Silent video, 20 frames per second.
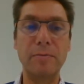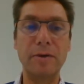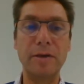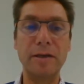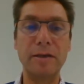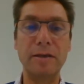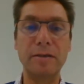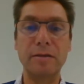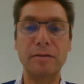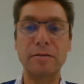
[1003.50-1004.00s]

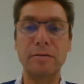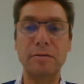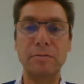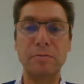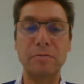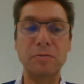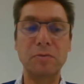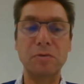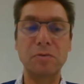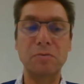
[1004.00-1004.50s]
maybe
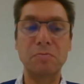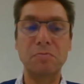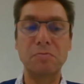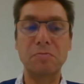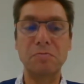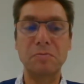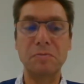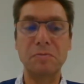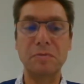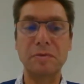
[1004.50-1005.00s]

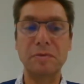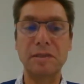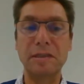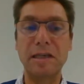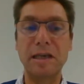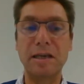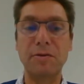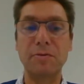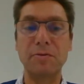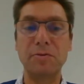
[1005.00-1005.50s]

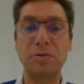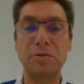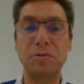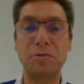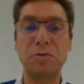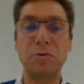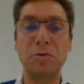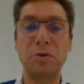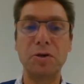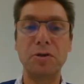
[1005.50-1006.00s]
they
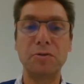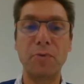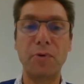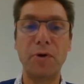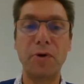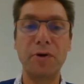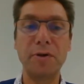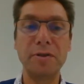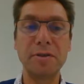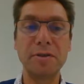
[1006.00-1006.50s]
do
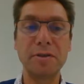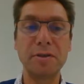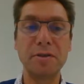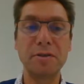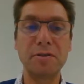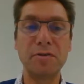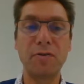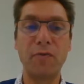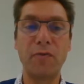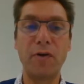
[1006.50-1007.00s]
not
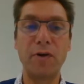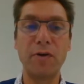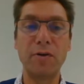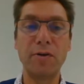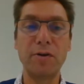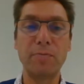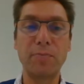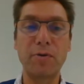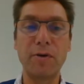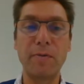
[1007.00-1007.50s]
want to
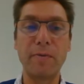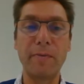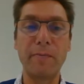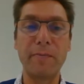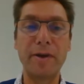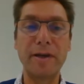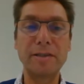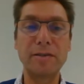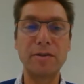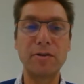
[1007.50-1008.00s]
follow
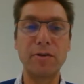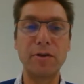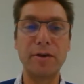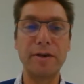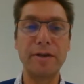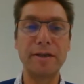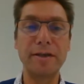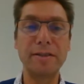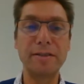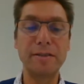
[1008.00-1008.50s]

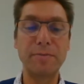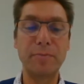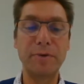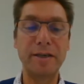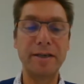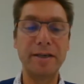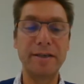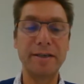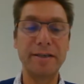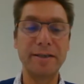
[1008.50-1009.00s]
problem-based learning
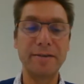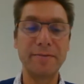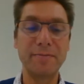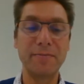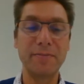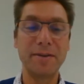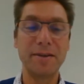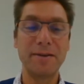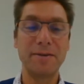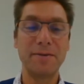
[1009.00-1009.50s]
in the
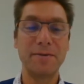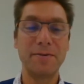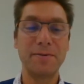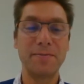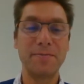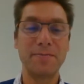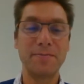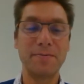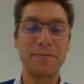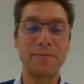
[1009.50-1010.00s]
beginning?
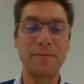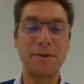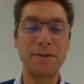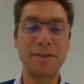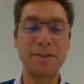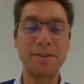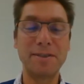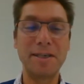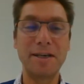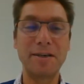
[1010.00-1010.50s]

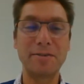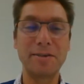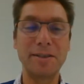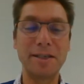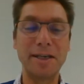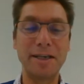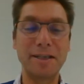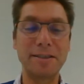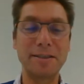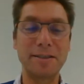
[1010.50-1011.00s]
What is
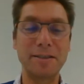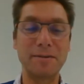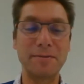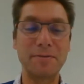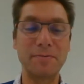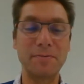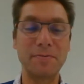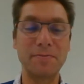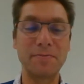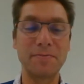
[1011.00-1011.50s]
their
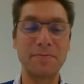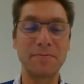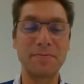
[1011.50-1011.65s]
reaction?